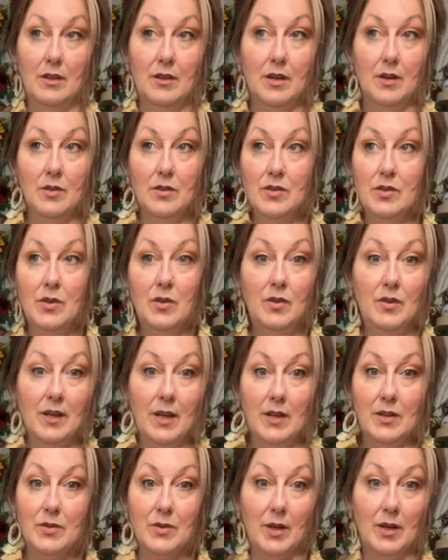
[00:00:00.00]
those two
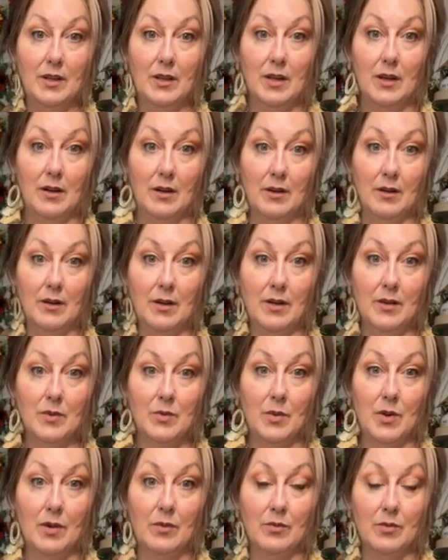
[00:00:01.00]
things right there
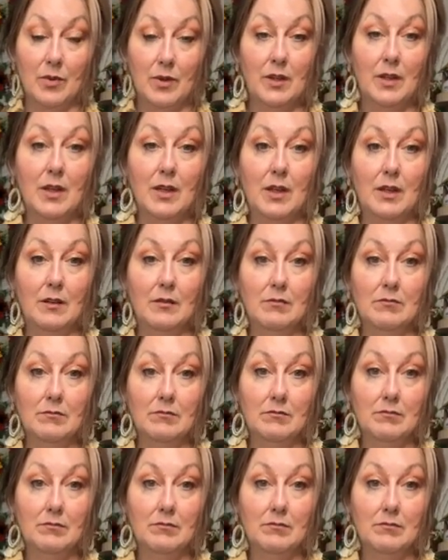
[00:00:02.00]
is what really